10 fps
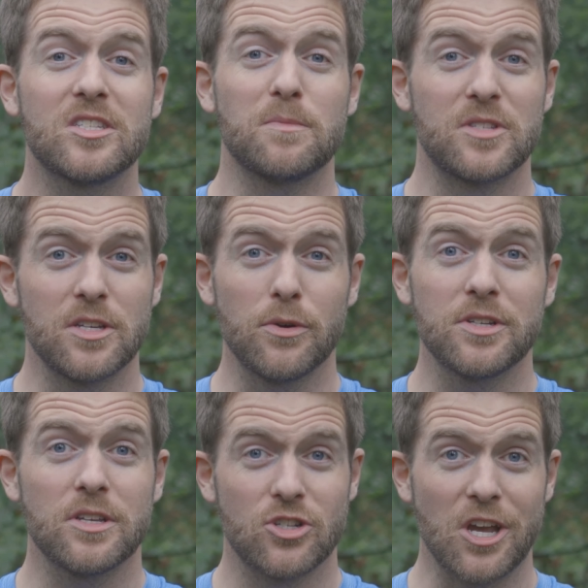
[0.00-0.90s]
some
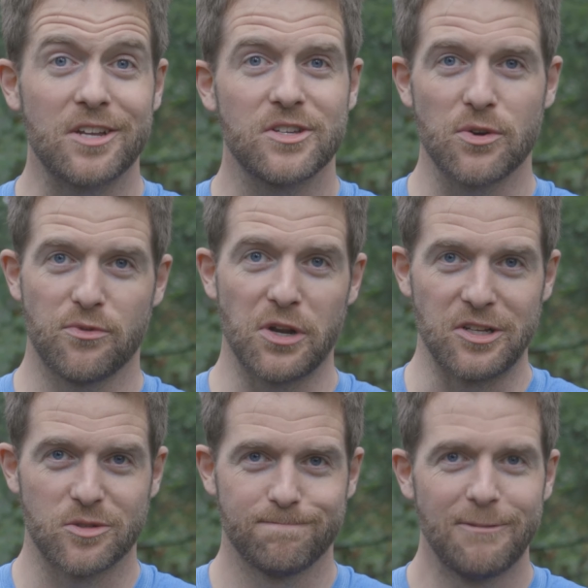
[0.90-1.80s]
serious shake to your
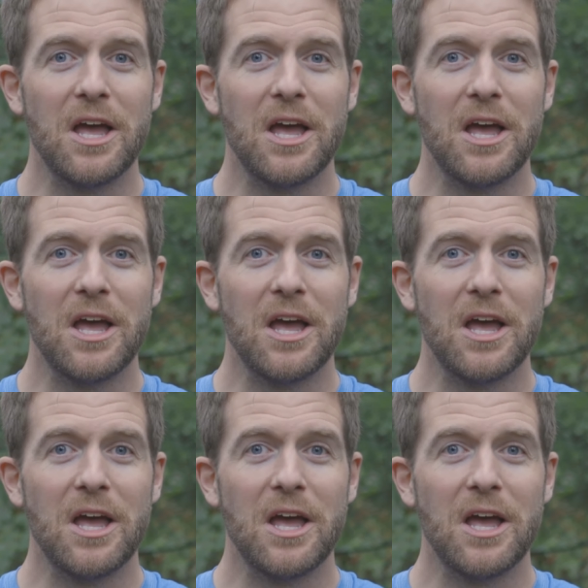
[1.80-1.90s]
footage.